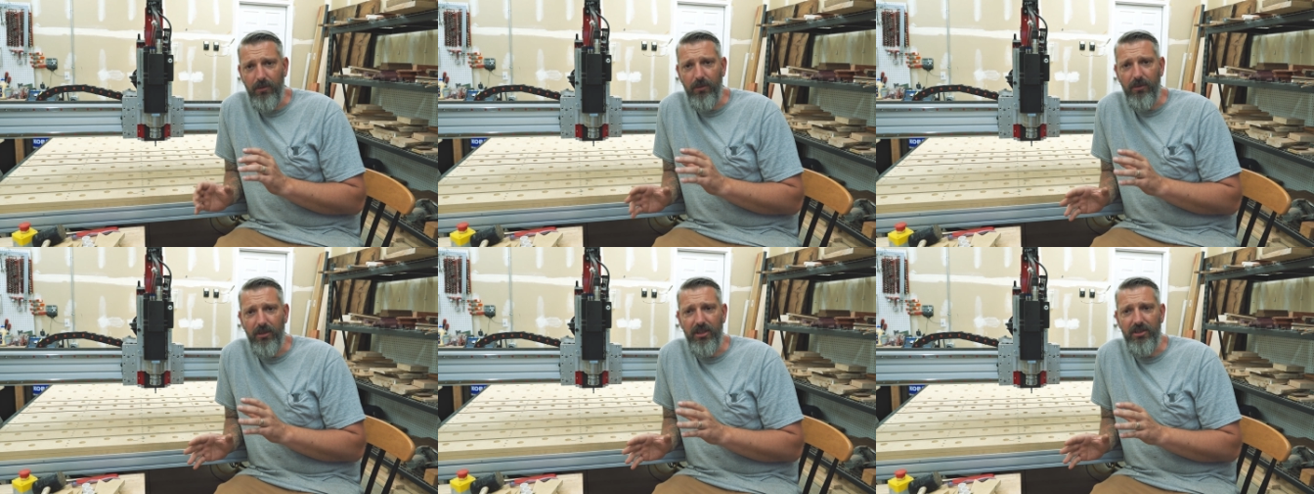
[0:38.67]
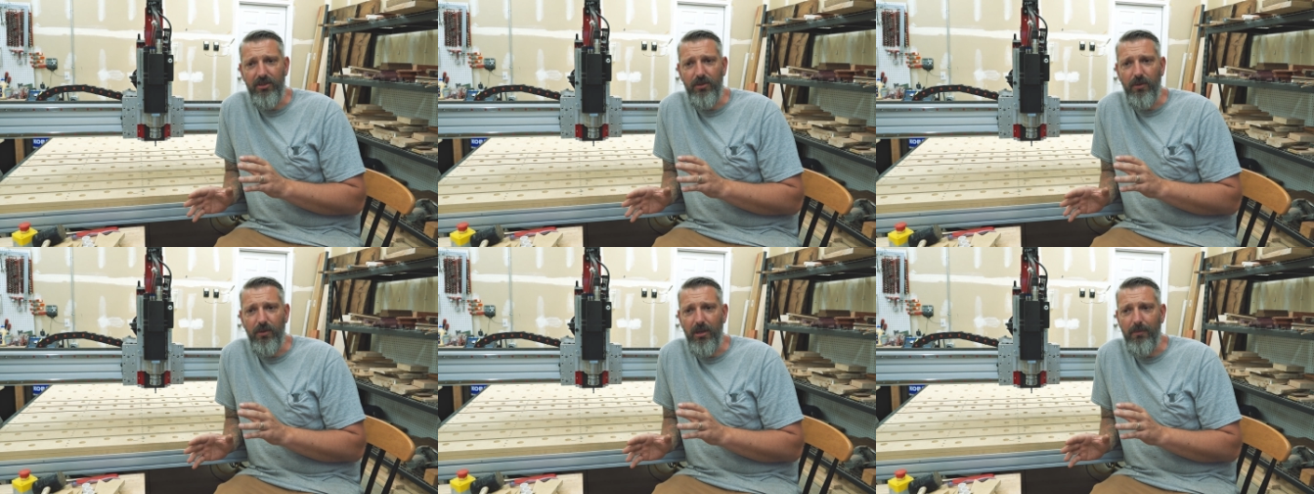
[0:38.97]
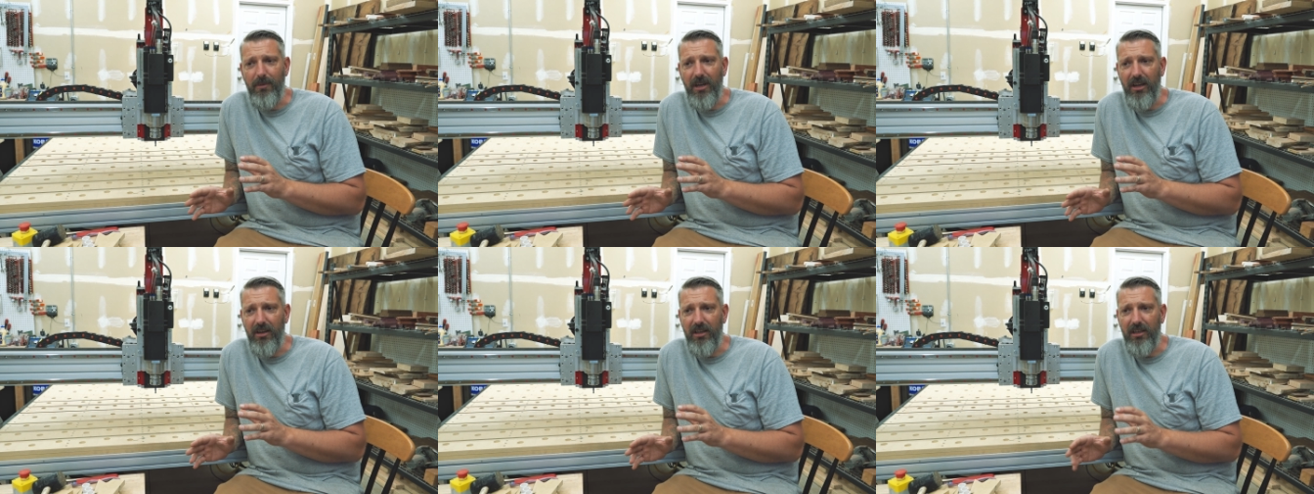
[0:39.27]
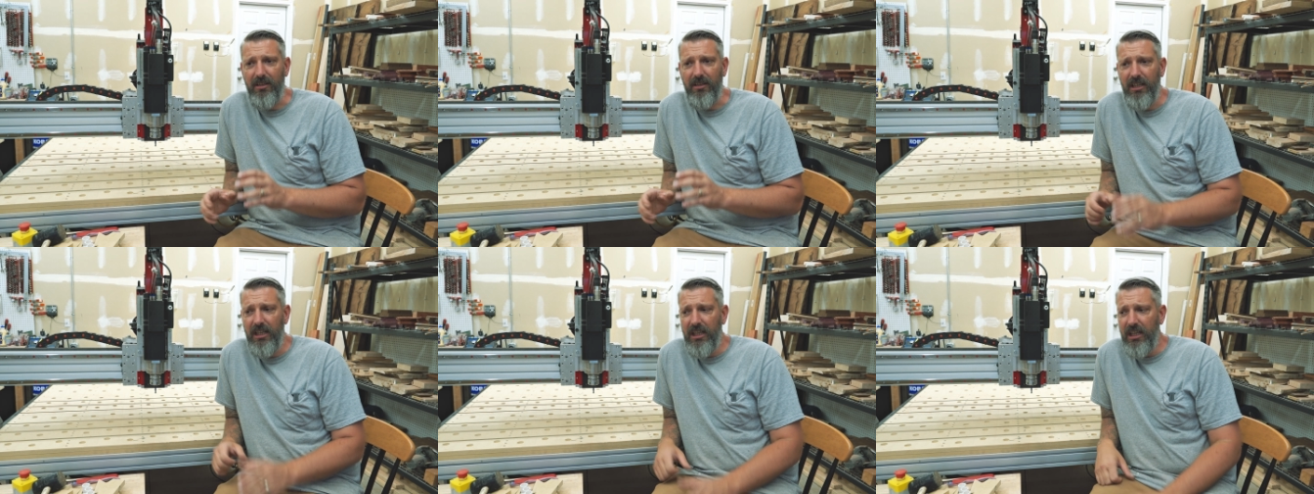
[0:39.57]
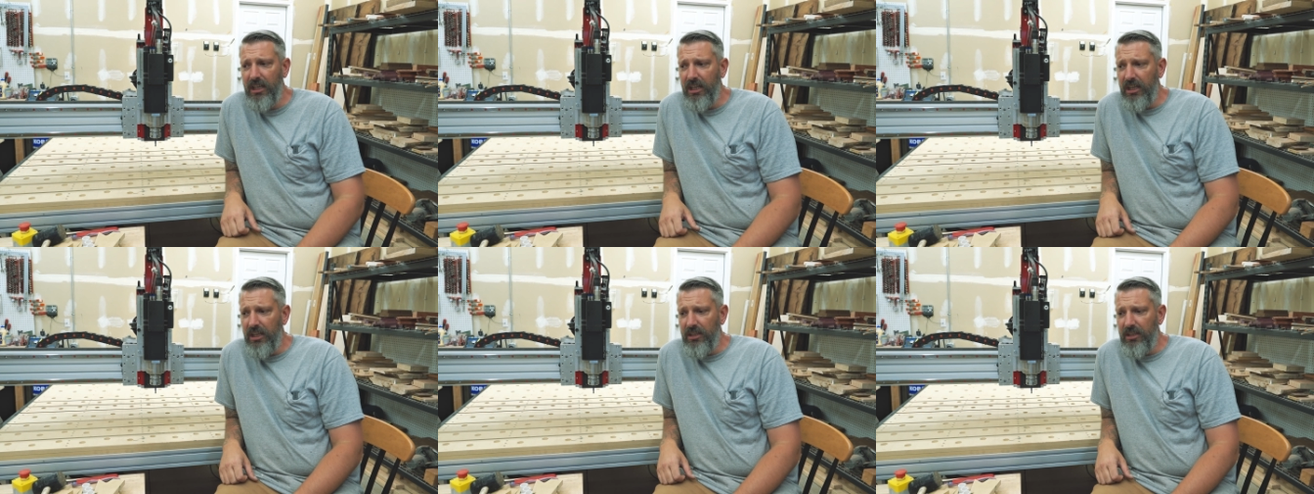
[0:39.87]
really enjoy about it.
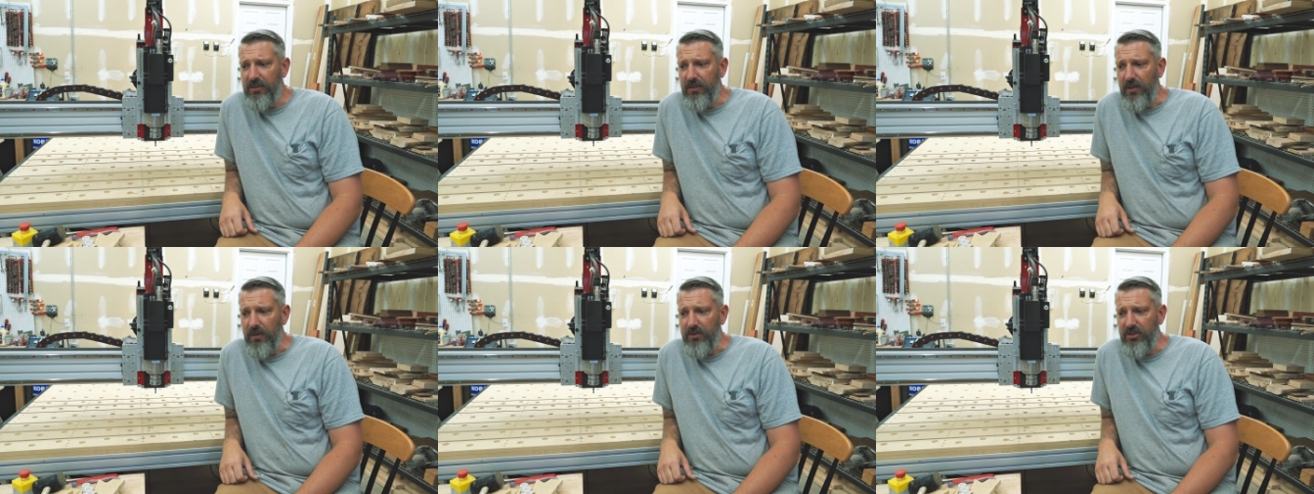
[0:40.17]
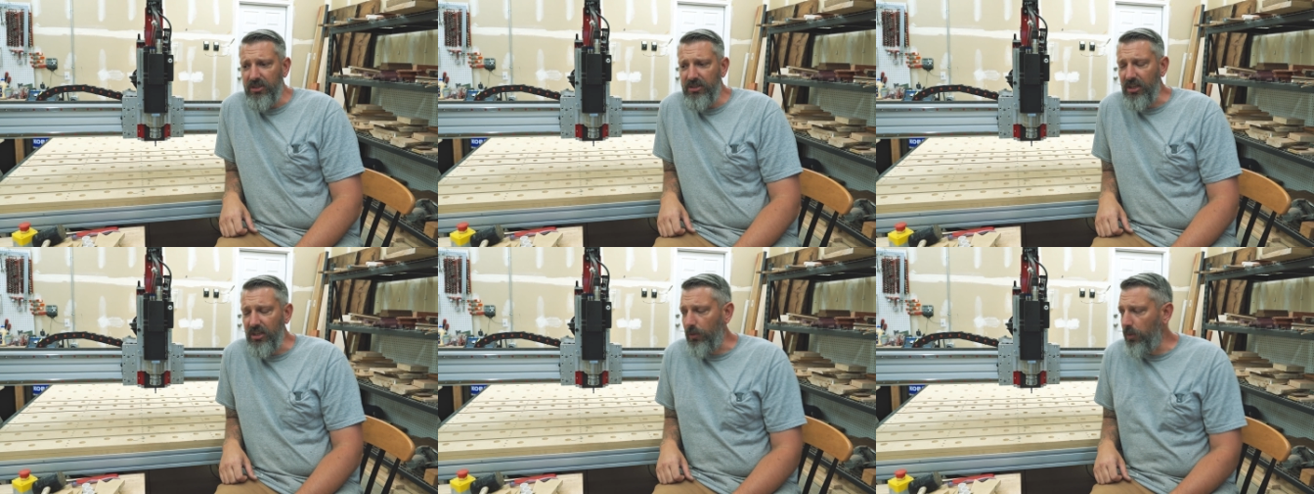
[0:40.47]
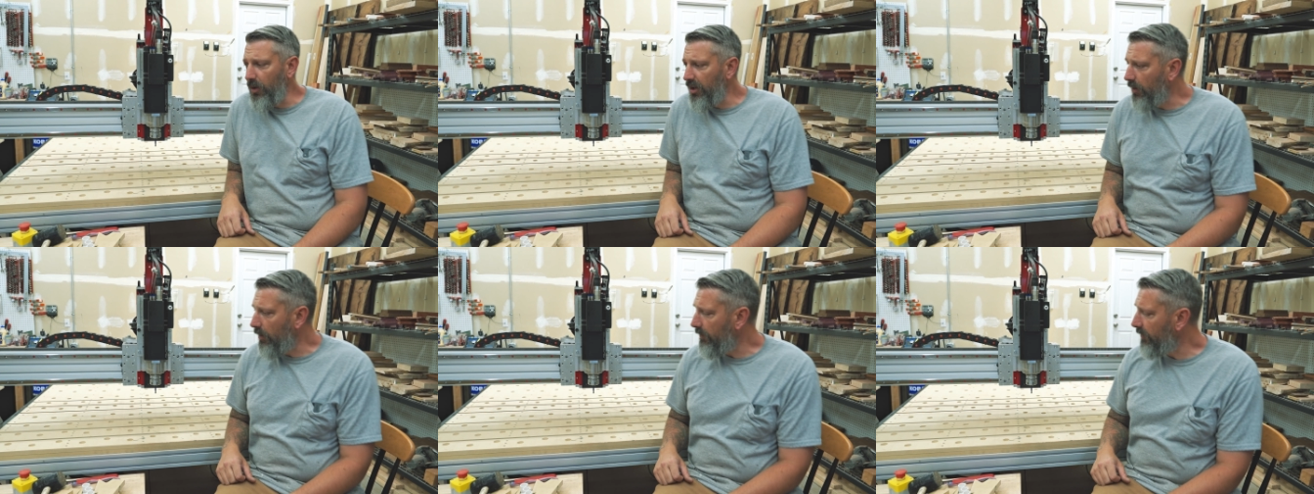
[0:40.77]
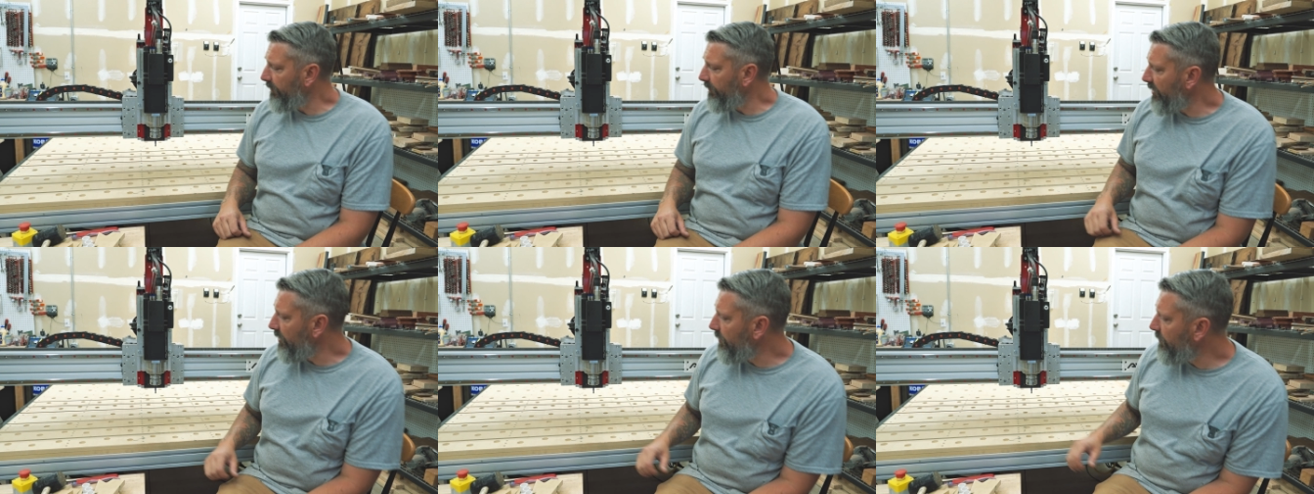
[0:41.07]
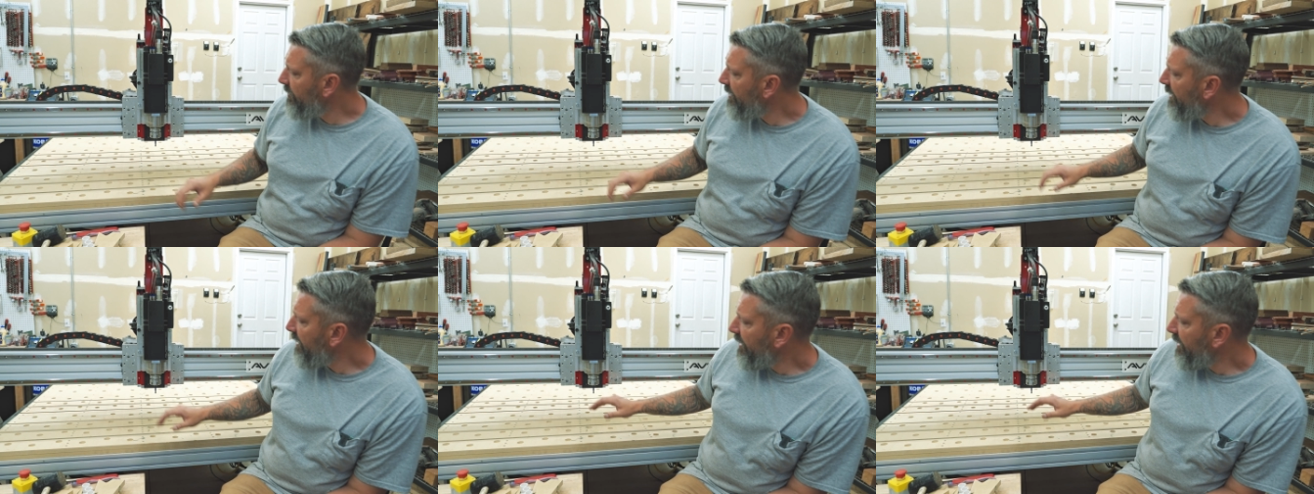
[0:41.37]
So just a quick overview.